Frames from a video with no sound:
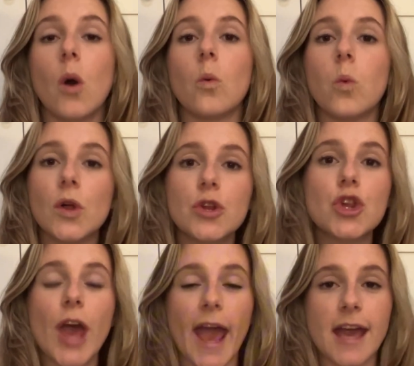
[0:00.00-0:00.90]
will
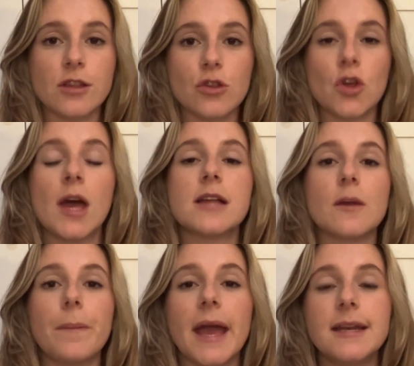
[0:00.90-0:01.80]
change
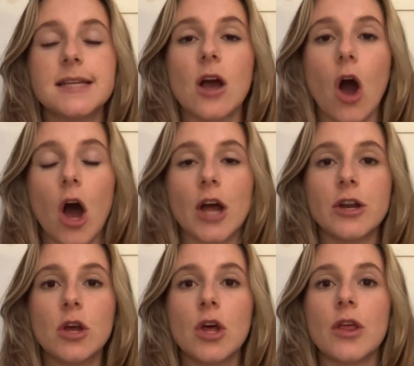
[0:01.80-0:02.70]
depending on